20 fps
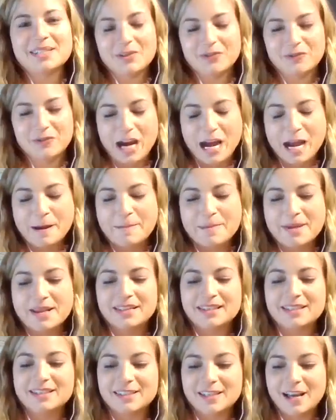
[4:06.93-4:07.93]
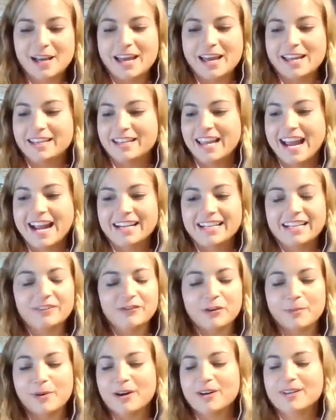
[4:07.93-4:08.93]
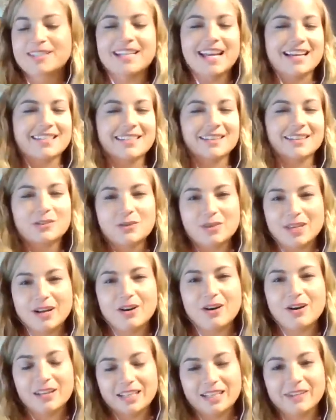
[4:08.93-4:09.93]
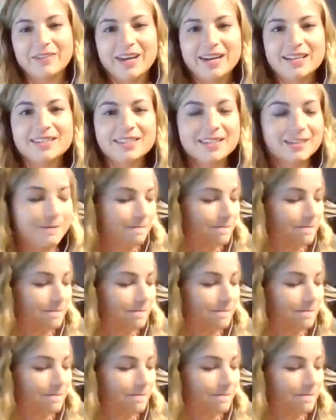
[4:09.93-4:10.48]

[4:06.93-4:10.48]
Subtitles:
arraignments, and any remarks, yes, I'll do that all in advance.